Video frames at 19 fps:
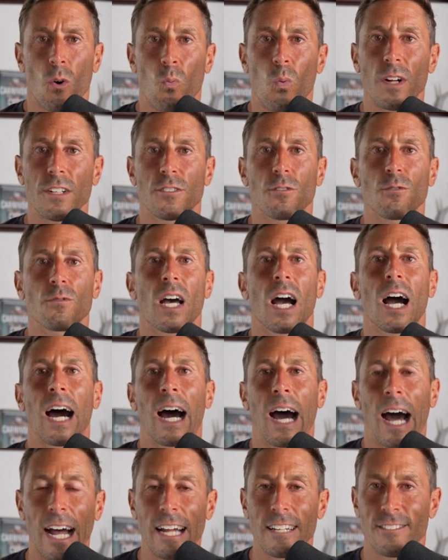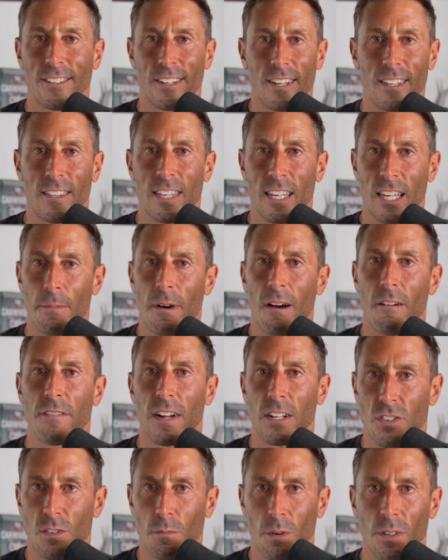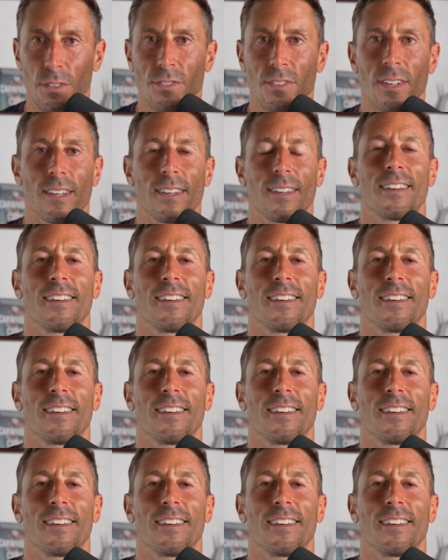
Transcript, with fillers: what do the Hadza think about vegetables?